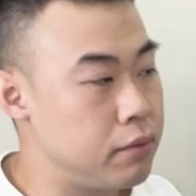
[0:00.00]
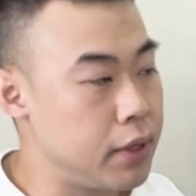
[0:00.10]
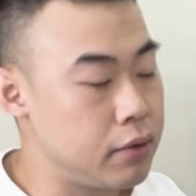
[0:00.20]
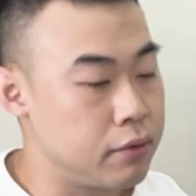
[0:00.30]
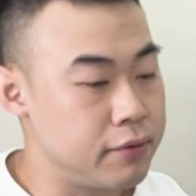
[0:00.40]

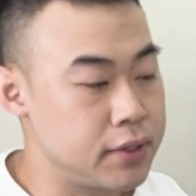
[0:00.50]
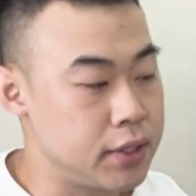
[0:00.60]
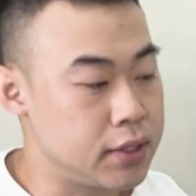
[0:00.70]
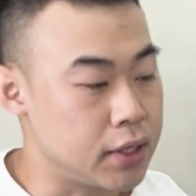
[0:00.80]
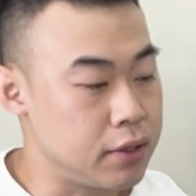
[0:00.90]
went
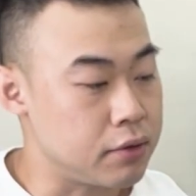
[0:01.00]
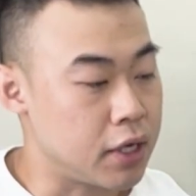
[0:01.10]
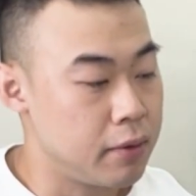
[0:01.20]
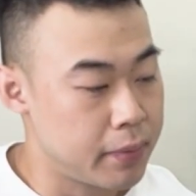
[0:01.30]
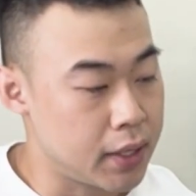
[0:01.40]
overseas and then you
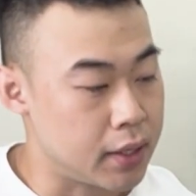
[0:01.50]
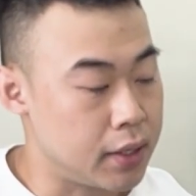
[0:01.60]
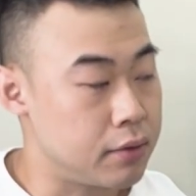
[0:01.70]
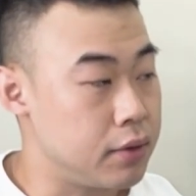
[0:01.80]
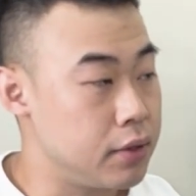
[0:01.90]
came back and
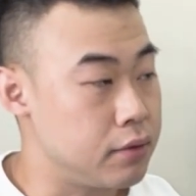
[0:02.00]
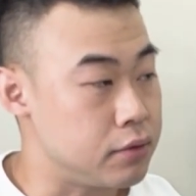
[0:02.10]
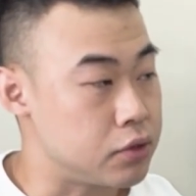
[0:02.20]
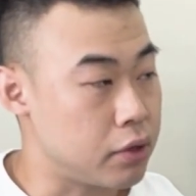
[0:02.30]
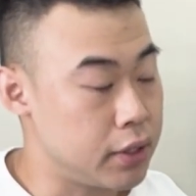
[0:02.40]
then only
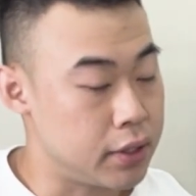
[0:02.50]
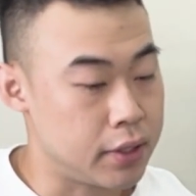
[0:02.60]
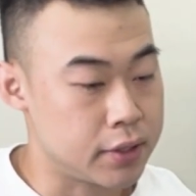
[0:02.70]
you joined the